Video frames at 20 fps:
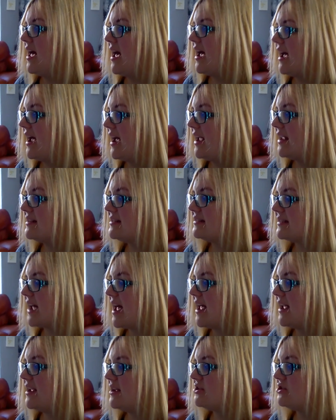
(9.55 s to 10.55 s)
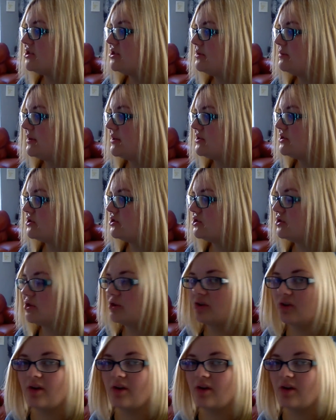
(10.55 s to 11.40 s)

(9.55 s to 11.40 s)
and Sky is just away to school.